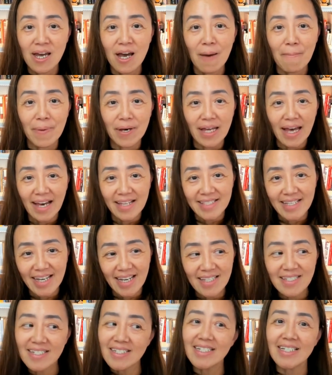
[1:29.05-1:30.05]
But at the
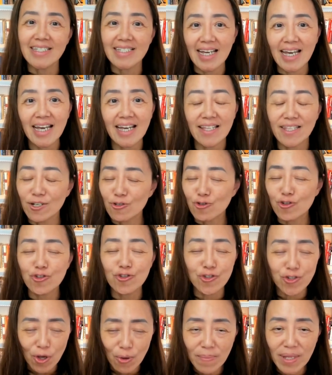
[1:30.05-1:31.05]
end of the day, there's
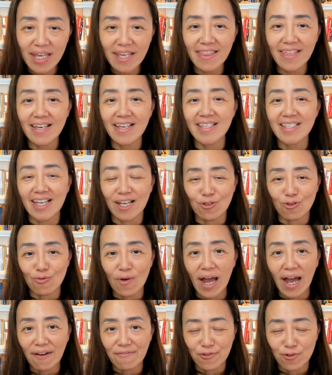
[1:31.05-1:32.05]
so many things that you
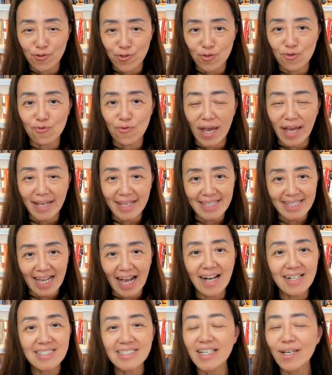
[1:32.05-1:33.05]
have to do.
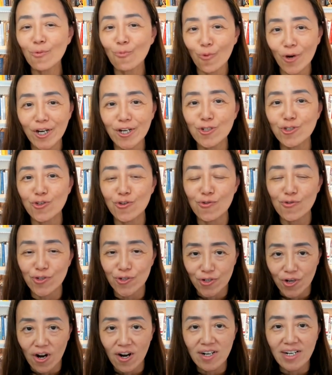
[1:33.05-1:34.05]
Exactly, where do you
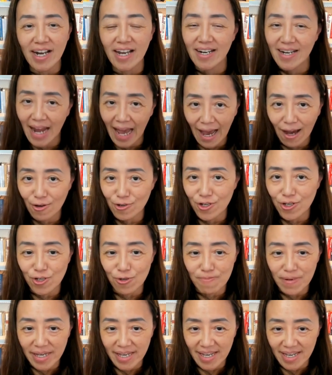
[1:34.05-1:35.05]
start and how do you
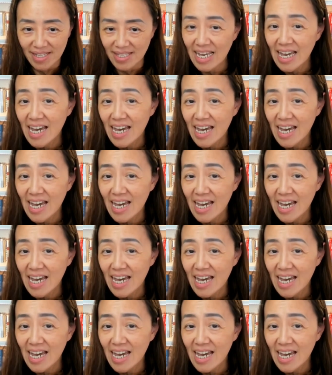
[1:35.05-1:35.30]
begin?